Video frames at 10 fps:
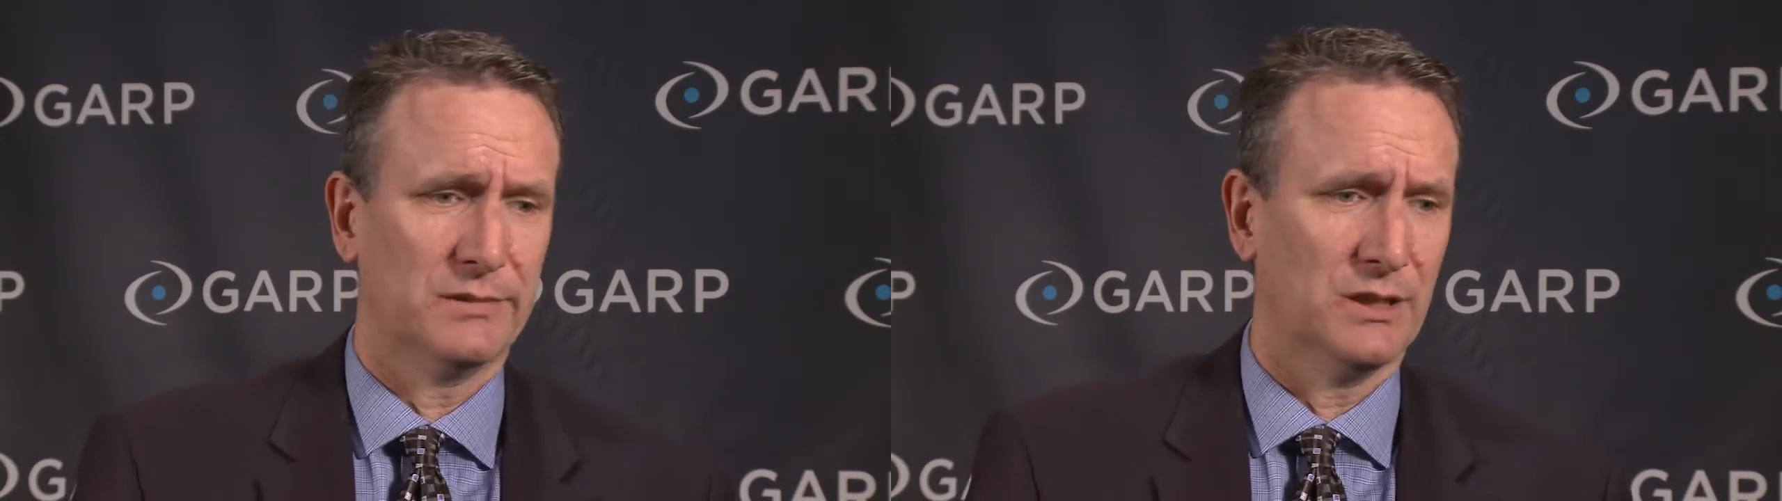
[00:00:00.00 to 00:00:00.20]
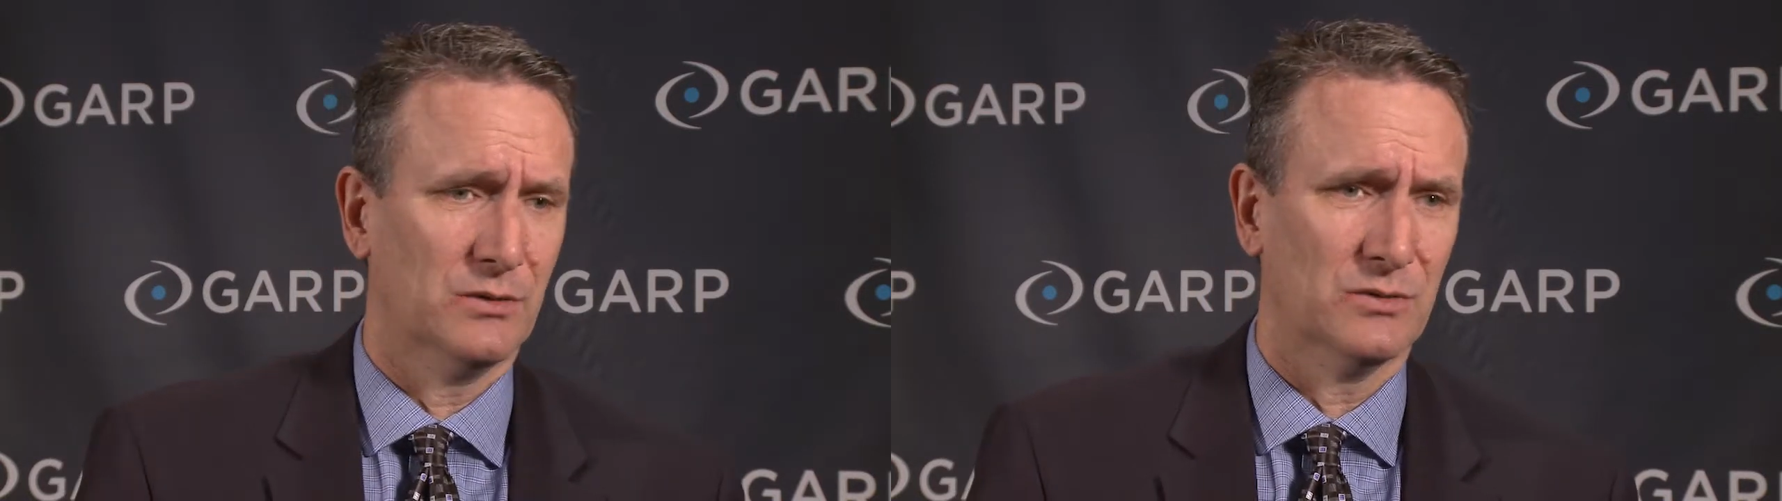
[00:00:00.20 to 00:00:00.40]

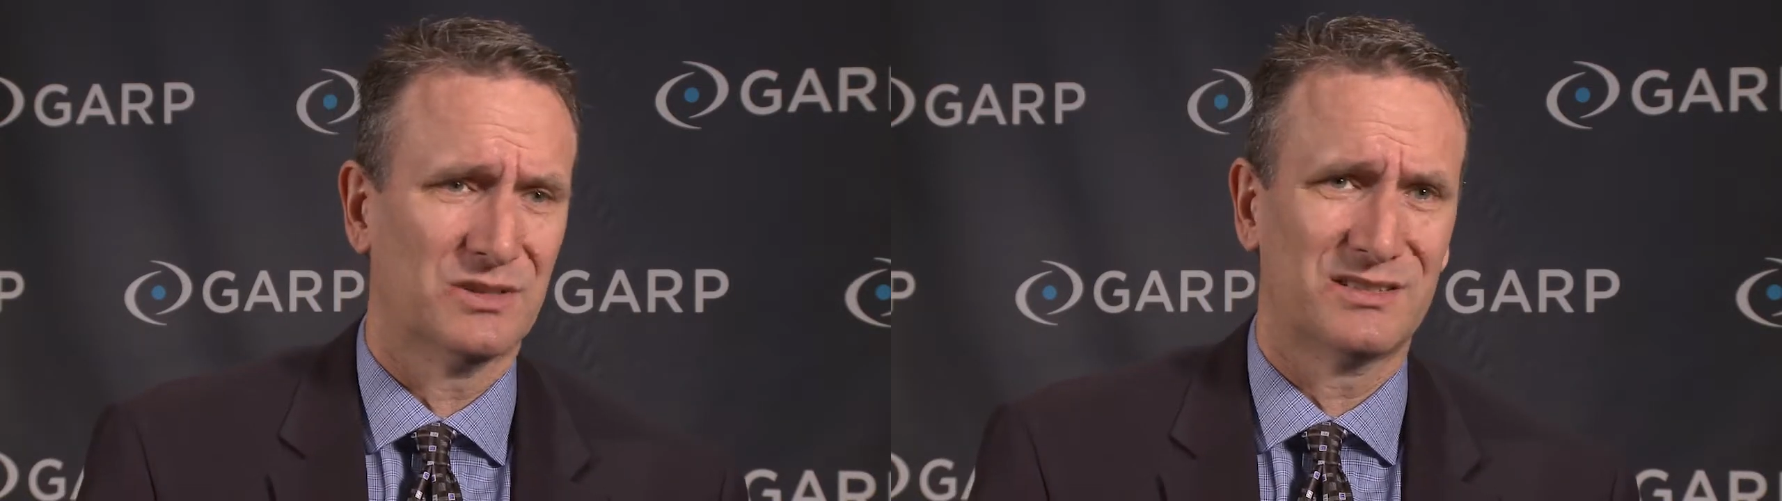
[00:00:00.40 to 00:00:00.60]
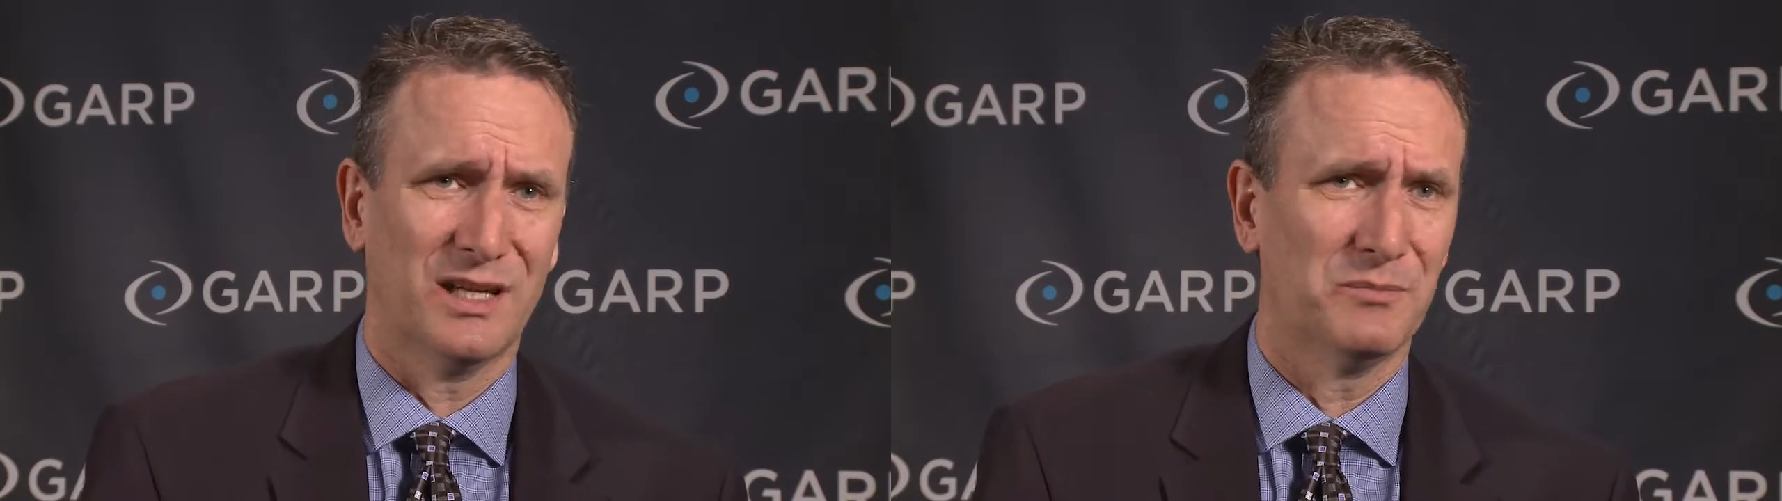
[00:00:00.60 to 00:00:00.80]
you know,
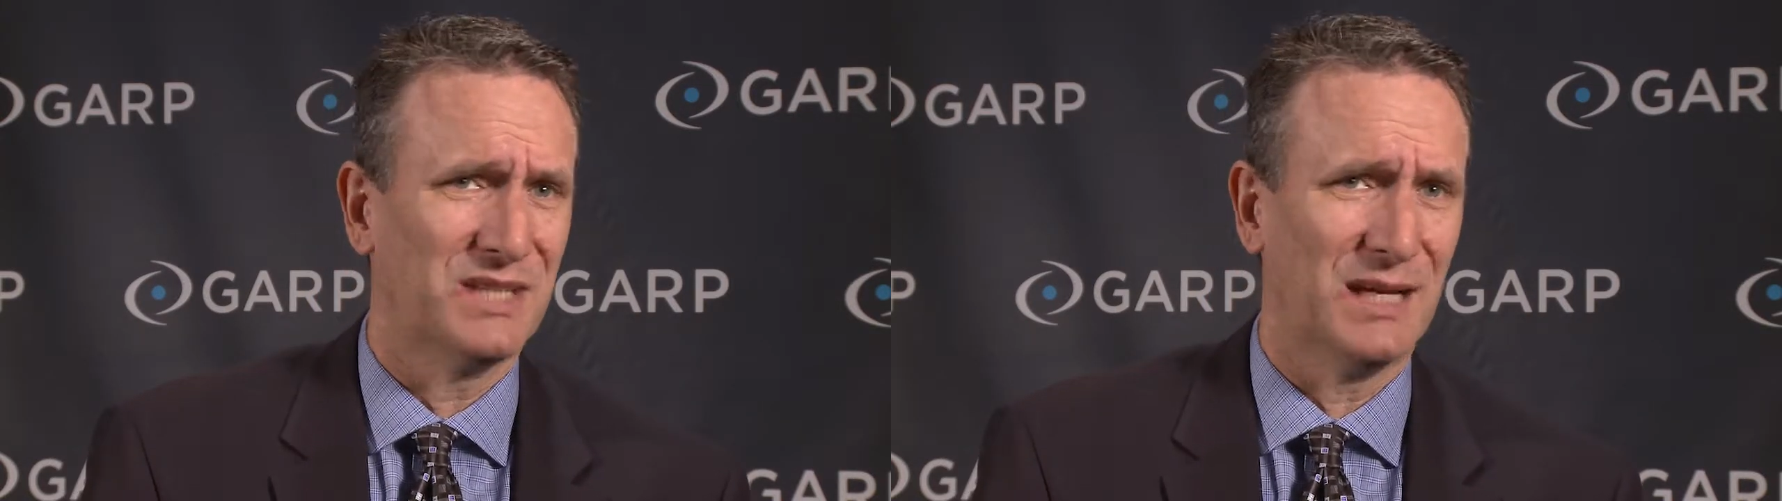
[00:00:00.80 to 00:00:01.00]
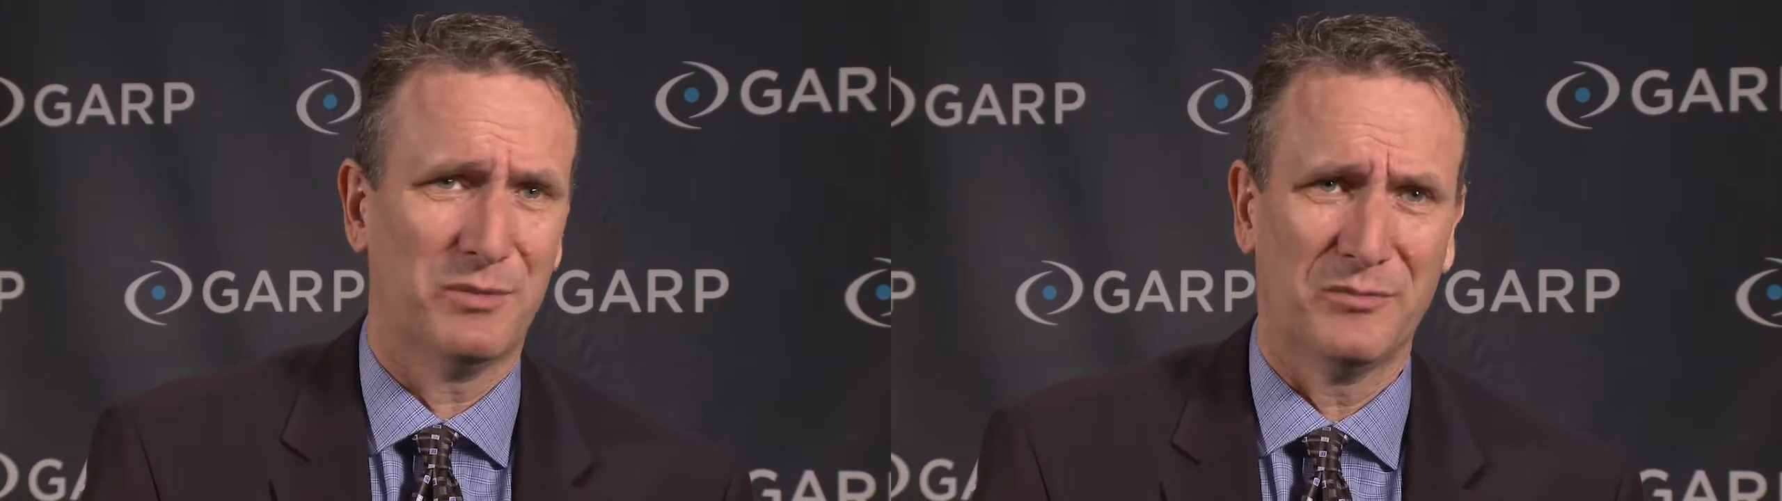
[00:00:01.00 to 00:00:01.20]
some
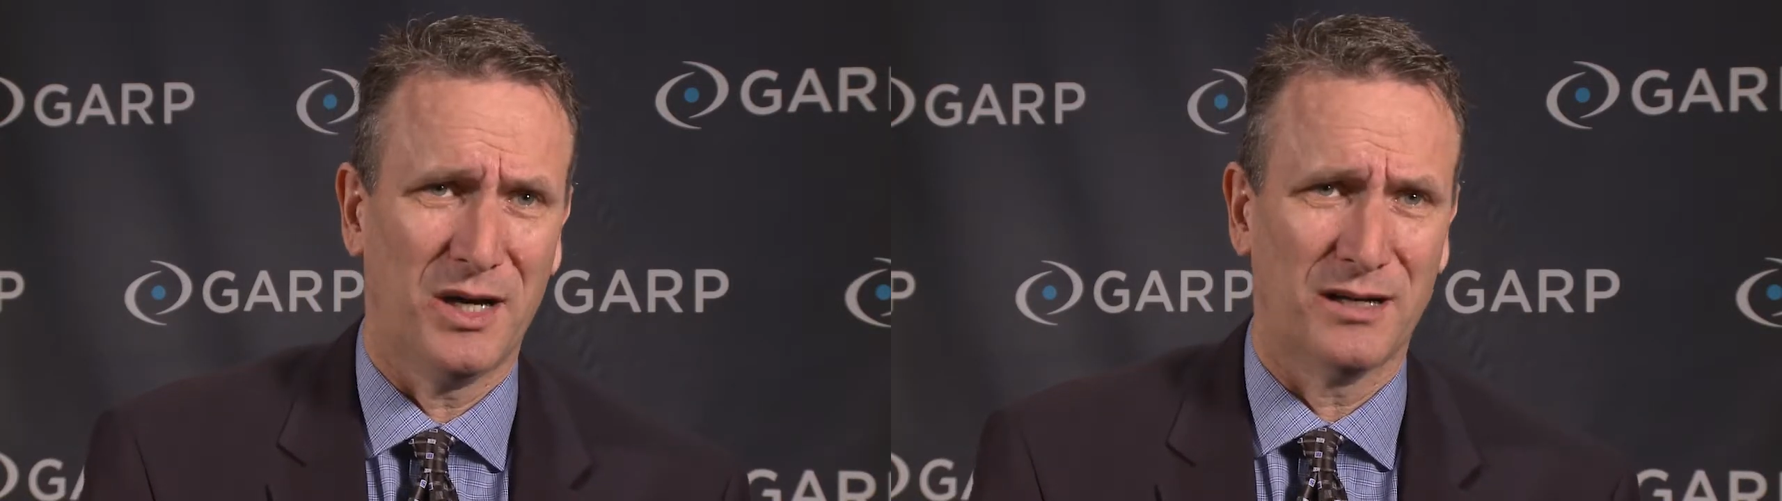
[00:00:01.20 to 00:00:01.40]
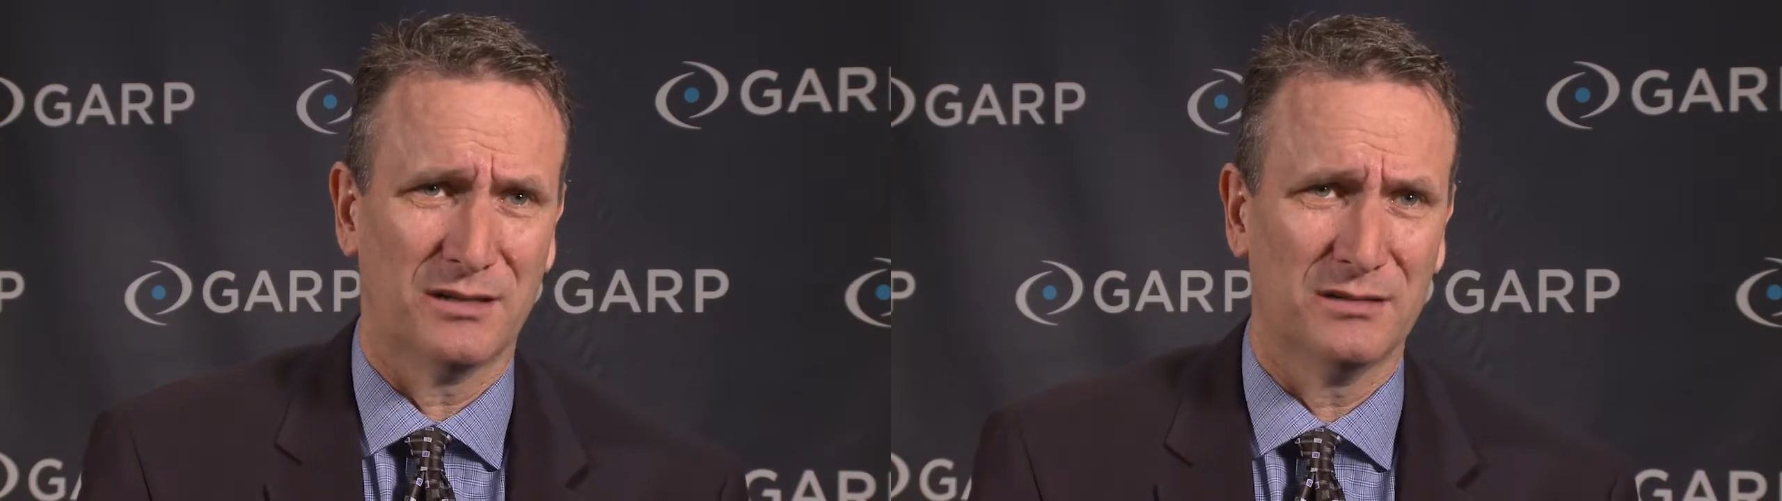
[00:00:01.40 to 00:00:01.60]
type of
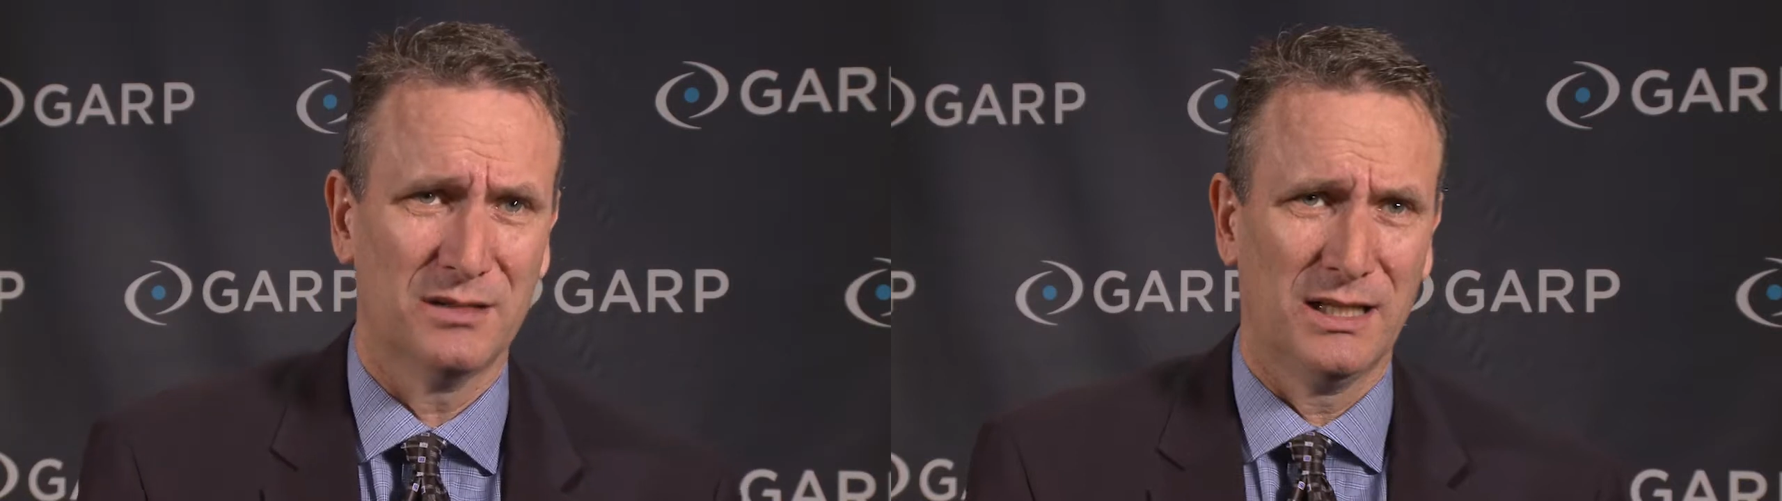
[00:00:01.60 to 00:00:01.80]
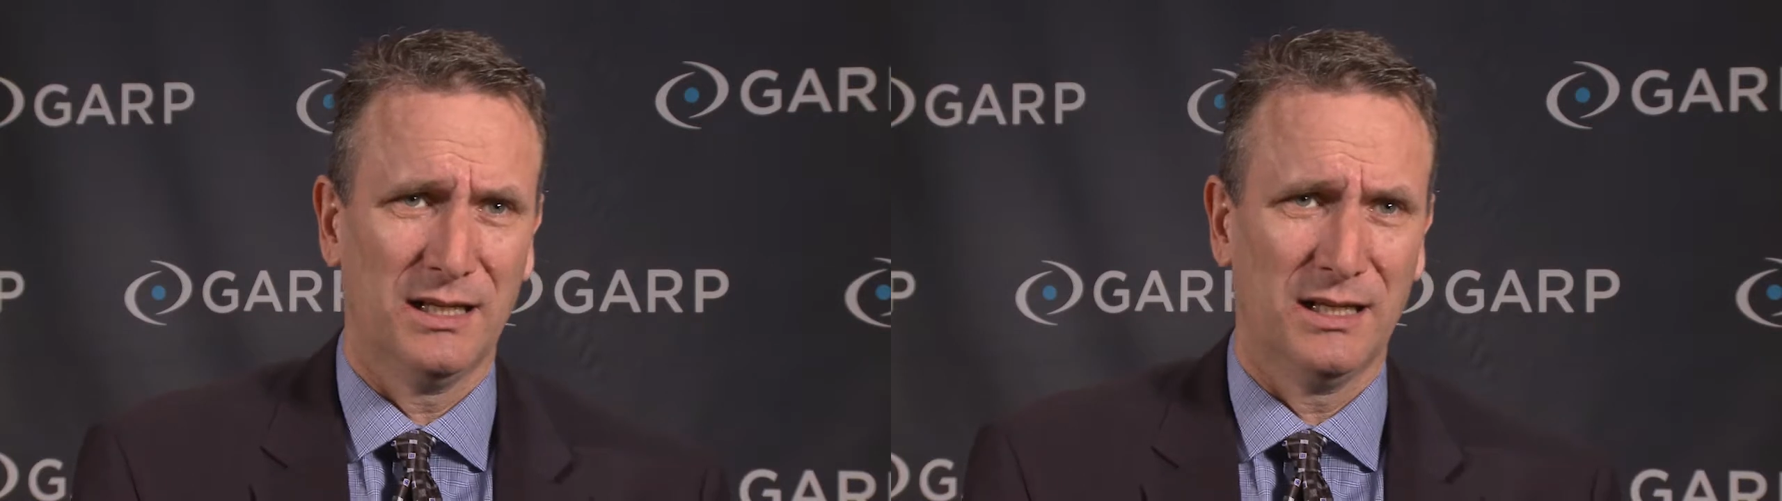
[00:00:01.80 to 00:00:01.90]
model,